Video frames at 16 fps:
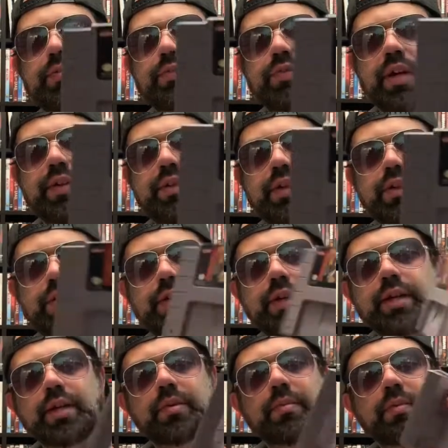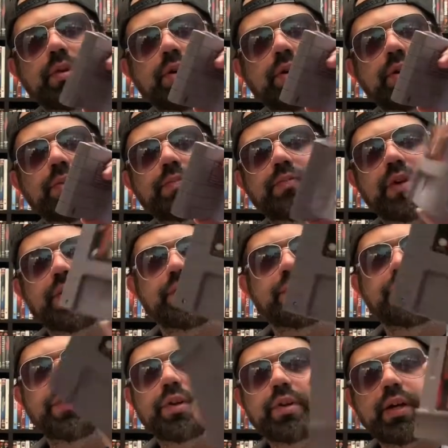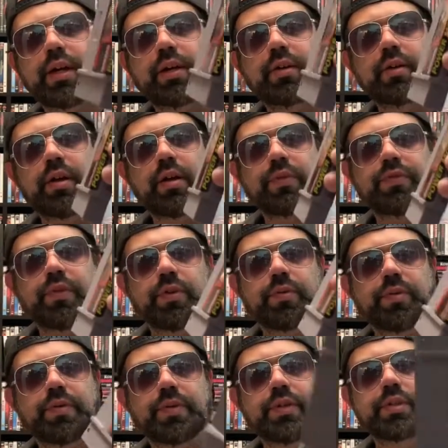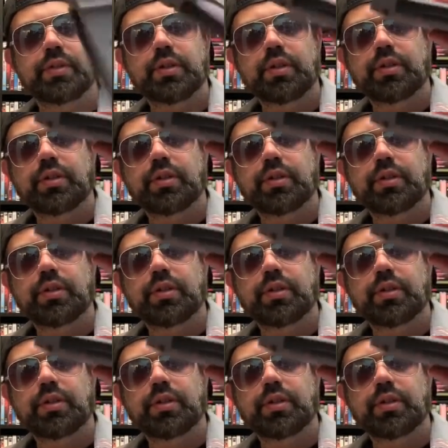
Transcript: Very good game. Very fun. I had a lot of fun with it.